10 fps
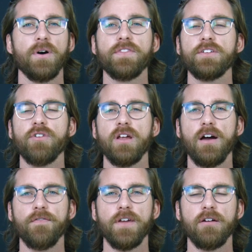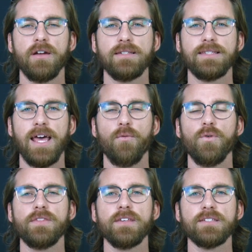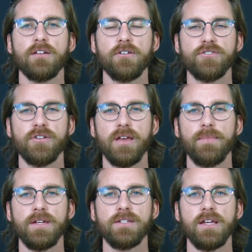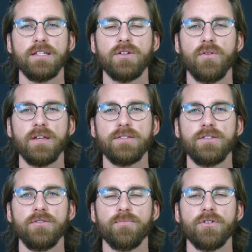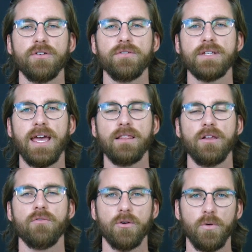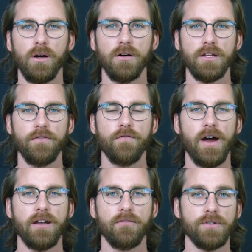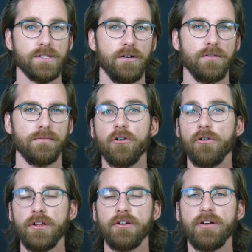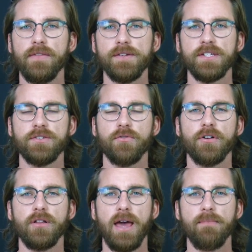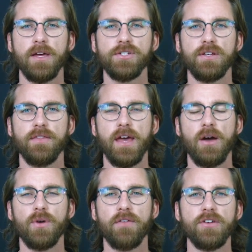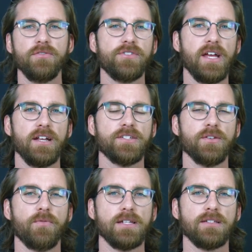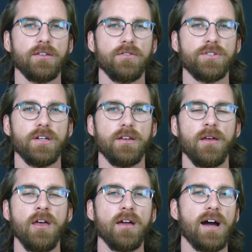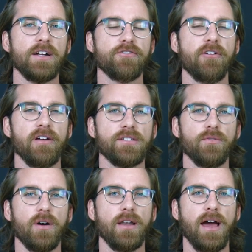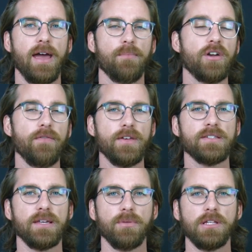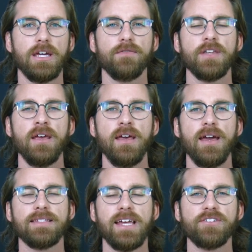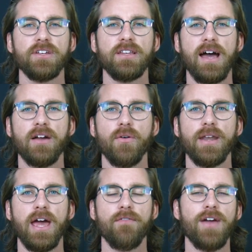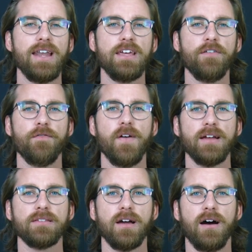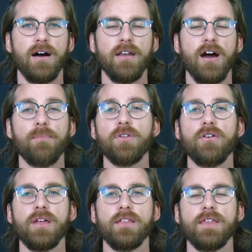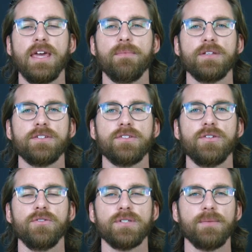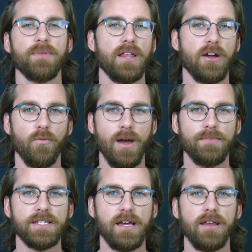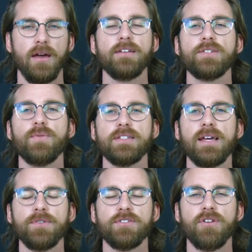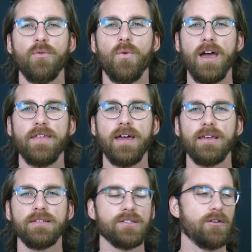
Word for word: But the trade-off here is that with this larger image, it's going to produce a lower quality final result. Earlier in the tutorial, I mentioned that whenever you change the resolution, contrary to what I previously believed, it's actually not going to have any effect on uploading the image to something like a website. And I just wanna demonstrate why that is.